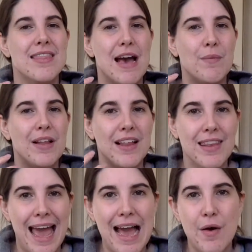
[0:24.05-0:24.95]
that will
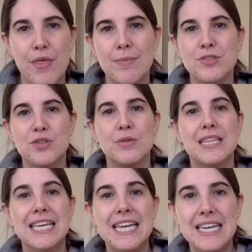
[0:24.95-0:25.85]
allow them to
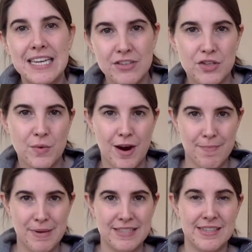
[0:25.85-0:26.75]
lead into
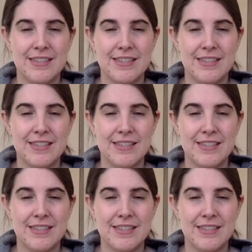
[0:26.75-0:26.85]
our business,